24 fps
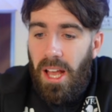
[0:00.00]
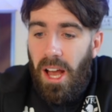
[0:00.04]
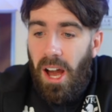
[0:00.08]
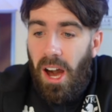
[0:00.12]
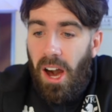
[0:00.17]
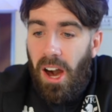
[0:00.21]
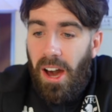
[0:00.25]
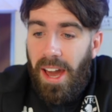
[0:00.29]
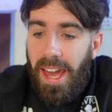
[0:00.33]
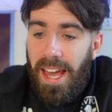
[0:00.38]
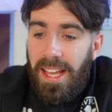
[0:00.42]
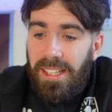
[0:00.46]

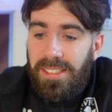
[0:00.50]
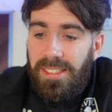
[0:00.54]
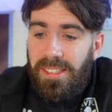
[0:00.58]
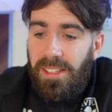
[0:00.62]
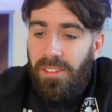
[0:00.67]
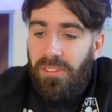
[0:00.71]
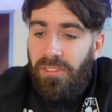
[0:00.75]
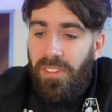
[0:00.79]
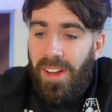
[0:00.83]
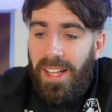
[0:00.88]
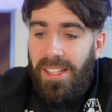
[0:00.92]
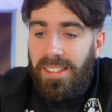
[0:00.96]
I asked
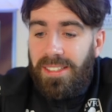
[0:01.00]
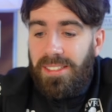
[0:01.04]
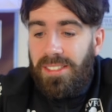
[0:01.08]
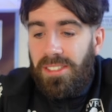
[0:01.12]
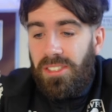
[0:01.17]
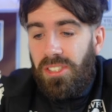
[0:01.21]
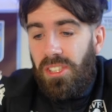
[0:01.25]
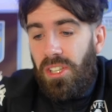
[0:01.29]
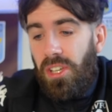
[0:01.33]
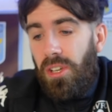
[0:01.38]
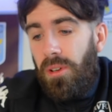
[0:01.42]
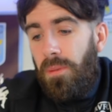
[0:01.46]
the
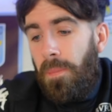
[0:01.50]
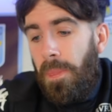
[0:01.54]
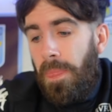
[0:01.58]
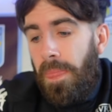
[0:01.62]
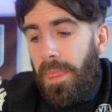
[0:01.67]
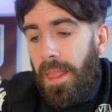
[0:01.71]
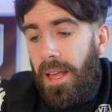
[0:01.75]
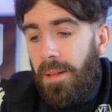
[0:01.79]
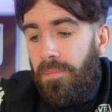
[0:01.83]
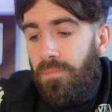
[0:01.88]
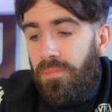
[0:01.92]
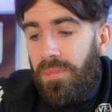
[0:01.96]
fans to
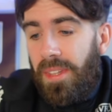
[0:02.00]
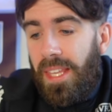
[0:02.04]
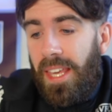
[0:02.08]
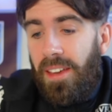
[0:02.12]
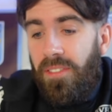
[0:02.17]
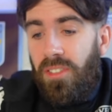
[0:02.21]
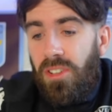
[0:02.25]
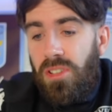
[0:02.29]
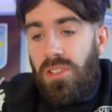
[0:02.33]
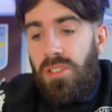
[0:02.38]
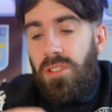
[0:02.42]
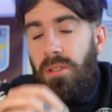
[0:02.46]
give
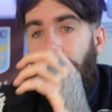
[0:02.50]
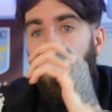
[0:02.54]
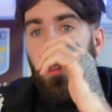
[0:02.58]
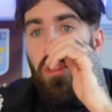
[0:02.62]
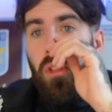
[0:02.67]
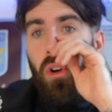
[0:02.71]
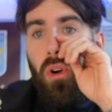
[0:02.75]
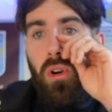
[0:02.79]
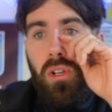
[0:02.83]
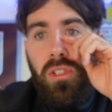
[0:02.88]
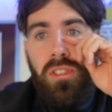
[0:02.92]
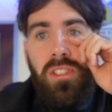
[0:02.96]
us some
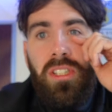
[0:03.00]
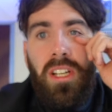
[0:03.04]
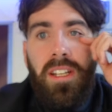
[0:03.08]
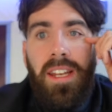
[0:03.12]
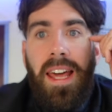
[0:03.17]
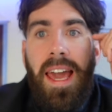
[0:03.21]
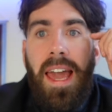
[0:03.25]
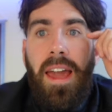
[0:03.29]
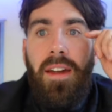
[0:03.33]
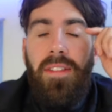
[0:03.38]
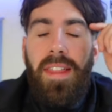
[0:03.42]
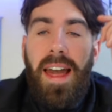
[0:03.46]
thoughts on
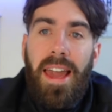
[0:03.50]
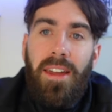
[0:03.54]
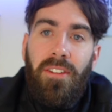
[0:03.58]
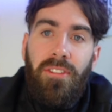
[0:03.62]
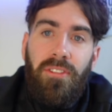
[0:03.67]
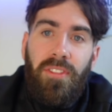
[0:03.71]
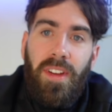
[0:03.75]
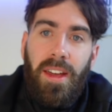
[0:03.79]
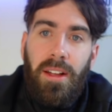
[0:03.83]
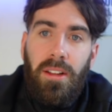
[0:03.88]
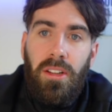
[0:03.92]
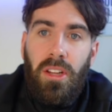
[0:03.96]
how they
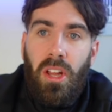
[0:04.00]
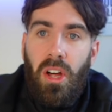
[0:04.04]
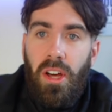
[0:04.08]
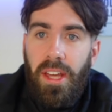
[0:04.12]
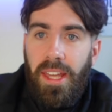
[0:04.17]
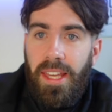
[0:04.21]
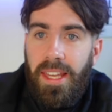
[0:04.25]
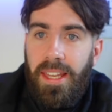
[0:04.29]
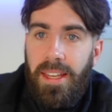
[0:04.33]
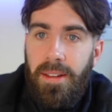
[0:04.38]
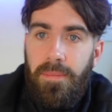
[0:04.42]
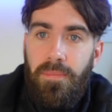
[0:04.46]
feel
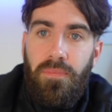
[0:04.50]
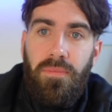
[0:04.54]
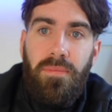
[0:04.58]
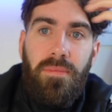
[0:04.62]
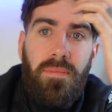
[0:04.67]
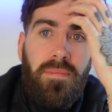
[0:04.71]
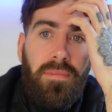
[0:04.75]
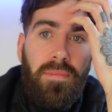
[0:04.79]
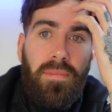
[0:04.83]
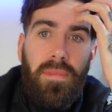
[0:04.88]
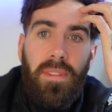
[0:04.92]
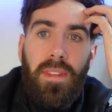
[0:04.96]
like
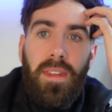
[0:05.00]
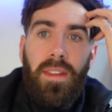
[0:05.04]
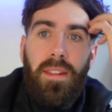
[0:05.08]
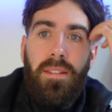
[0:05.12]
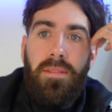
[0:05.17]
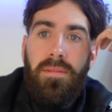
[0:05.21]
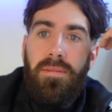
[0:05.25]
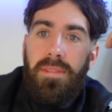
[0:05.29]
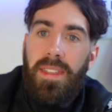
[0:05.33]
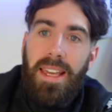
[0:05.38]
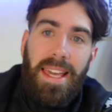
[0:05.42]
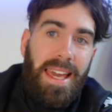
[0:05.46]

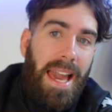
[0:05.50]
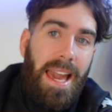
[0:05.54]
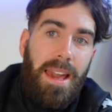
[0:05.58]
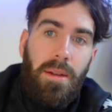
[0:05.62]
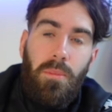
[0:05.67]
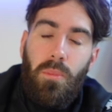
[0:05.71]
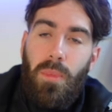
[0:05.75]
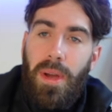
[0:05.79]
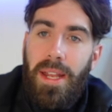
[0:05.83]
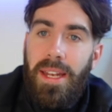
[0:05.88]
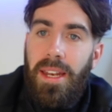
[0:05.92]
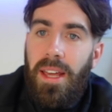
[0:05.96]
the
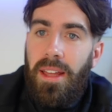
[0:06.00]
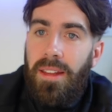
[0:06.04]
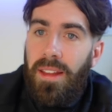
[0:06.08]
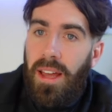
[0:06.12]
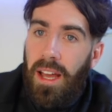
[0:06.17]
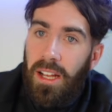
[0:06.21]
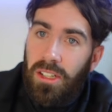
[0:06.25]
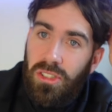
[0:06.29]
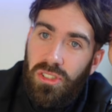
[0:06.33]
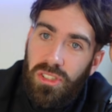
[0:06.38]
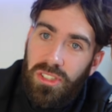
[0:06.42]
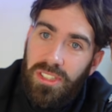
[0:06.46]
game went
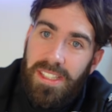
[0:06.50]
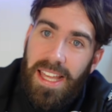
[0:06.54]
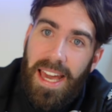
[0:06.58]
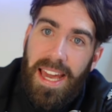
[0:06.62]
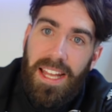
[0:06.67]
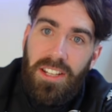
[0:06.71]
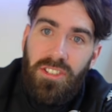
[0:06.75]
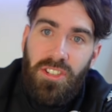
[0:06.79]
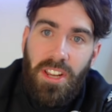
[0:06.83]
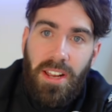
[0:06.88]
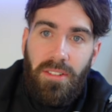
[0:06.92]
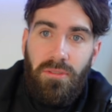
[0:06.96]
and just
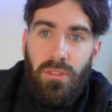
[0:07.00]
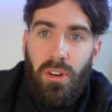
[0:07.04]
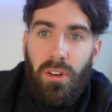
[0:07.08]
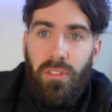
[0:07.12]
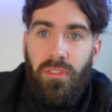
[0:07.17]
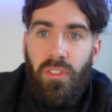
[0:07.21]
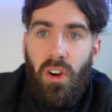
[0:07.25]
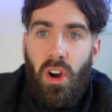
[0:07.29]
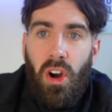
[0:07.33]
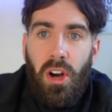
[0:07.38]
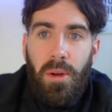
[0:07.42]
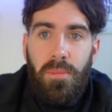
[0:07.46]
their general
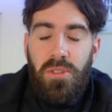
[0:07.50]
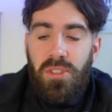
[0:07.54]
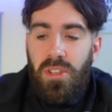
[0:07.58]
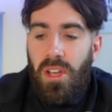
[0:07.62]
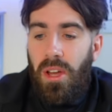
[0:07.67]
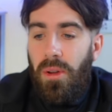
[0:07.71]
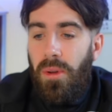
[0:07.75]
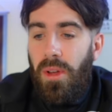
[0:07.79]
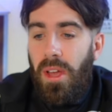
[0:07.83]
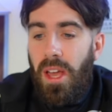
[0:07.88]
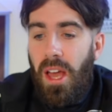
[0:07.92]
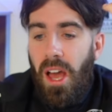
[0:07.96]
vibe.
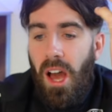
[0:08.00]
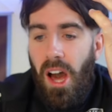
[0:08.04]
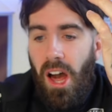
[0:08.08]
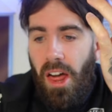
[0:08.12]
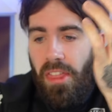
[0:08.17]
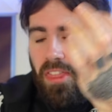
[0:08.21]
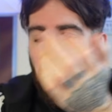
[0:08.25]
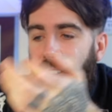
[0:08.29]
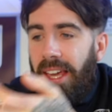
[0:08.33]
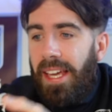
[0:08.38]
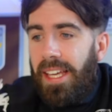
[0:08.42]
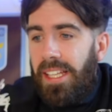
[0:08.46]
So I
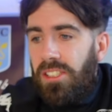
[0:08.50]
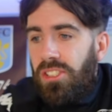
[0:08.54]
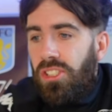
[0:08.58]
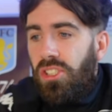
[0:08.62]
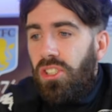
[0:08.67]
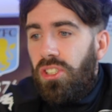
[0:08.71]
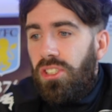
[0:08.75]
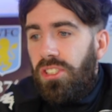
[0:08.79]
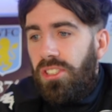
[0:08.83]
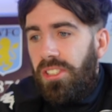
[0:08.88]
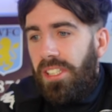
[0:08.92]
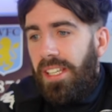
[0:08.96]
think it's
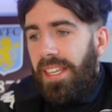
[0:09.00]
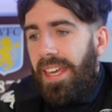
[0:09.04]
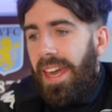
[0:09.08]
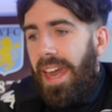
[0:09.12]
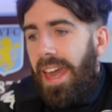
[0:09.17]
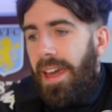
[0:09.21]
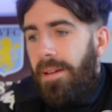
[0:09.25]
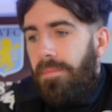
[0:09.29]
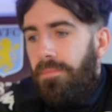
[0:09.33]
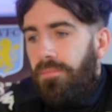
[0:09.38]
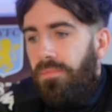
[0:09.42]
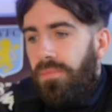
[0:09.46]
good to
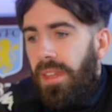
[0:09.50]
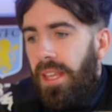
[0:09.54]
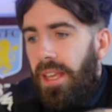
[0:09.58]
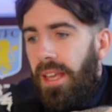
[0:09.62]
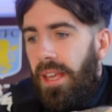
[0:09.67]
get